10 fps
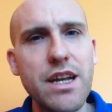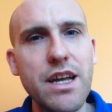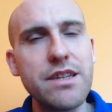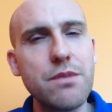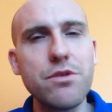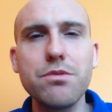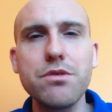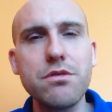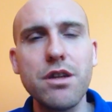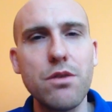and sometimes,
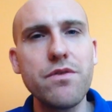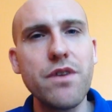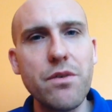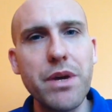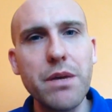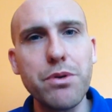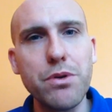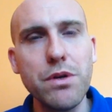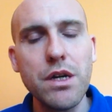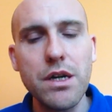you know, with other
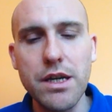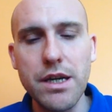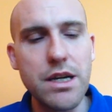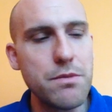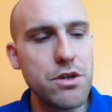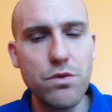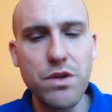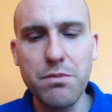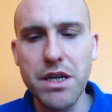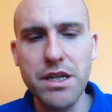people that come along
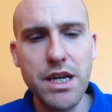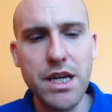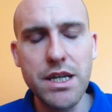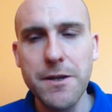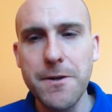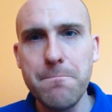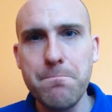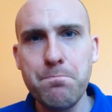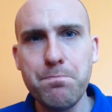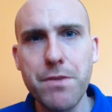with me, and
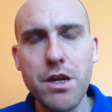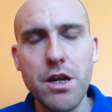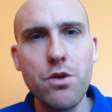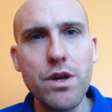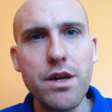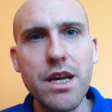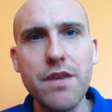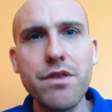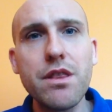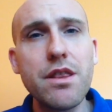you know,
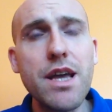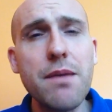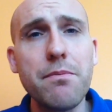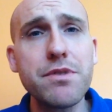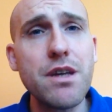even them.